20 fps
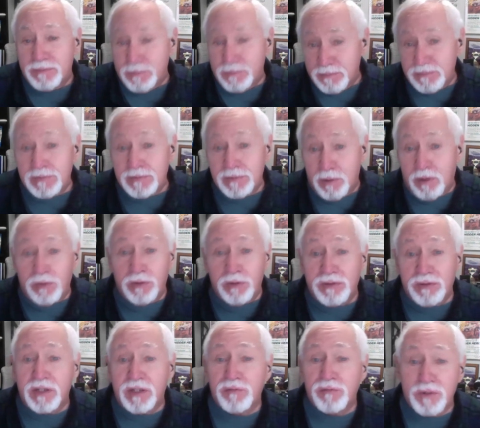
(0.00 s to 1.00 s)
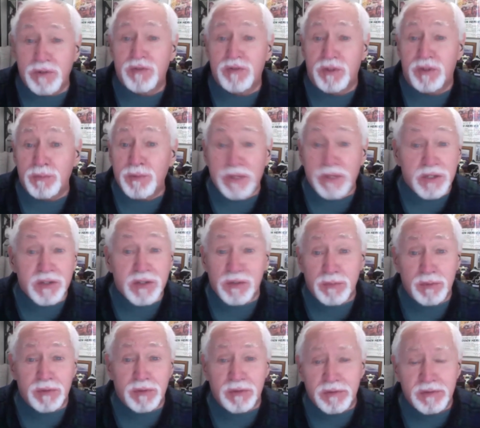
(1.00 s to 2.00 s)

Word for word: all those nice Christian principles